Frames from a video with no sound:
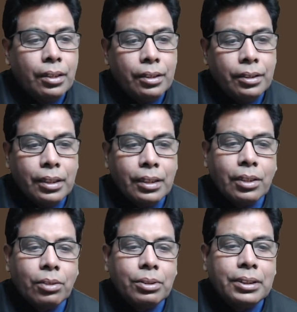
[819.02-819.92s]
n
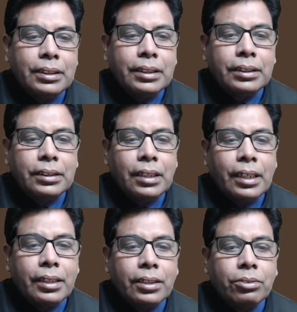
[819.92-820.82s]
control signals are
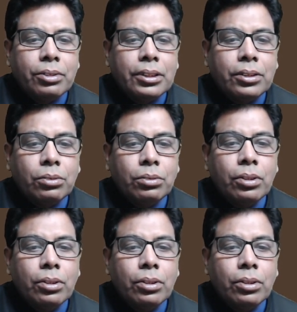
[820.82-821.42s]
encoded into